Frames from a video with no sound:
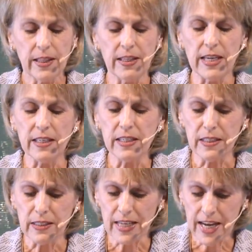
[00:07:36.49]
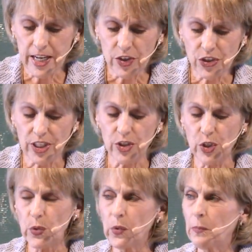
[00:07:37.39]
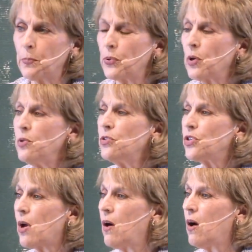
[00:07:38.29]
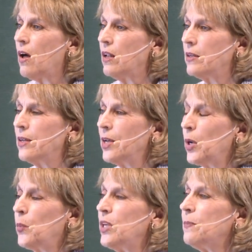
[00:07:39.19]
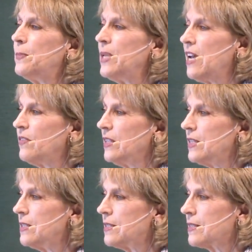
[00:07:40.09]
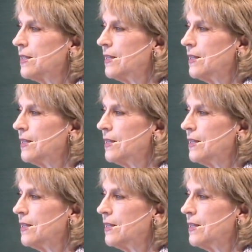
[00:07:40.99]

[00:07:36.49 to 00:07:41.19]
the intention to approach all with benevolence.